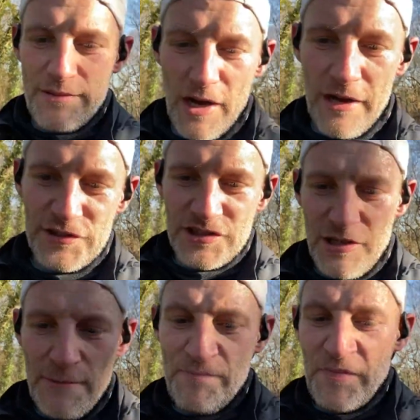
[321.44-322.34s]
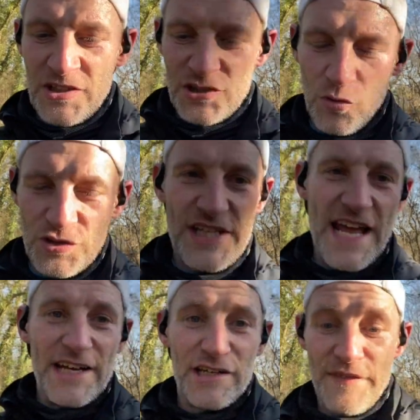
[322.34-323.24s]
miles towards the
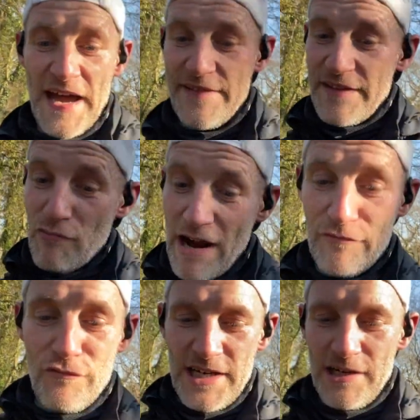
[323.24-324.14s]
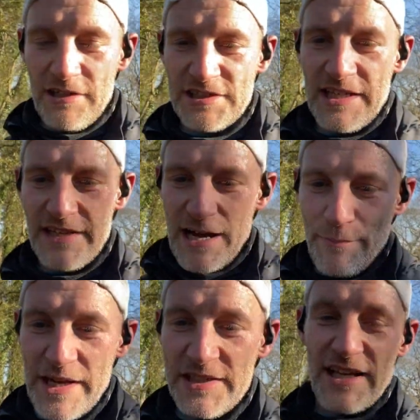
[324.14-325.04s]
end of that, and they ran really nicely at that
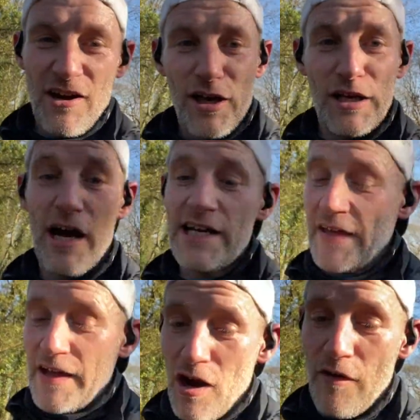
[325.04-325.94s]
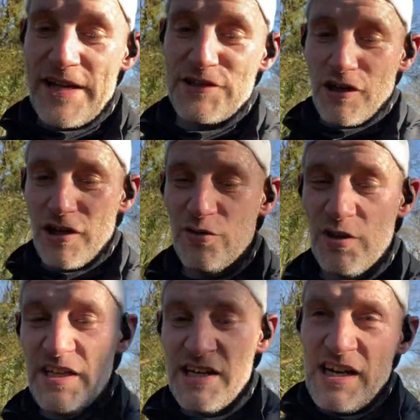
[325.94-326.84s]
pace. They are light, they are agile.
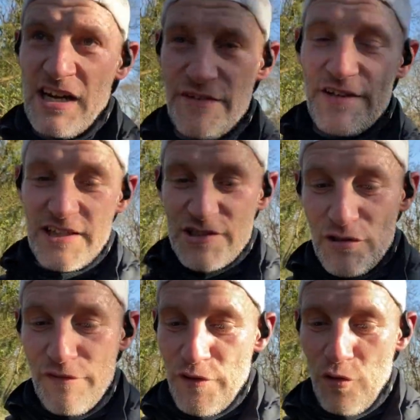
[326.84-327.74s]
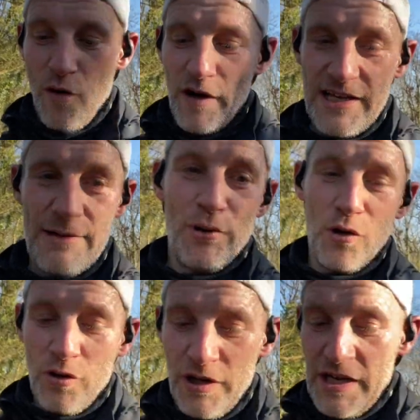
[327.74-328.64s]
I think they do feel quite nimble.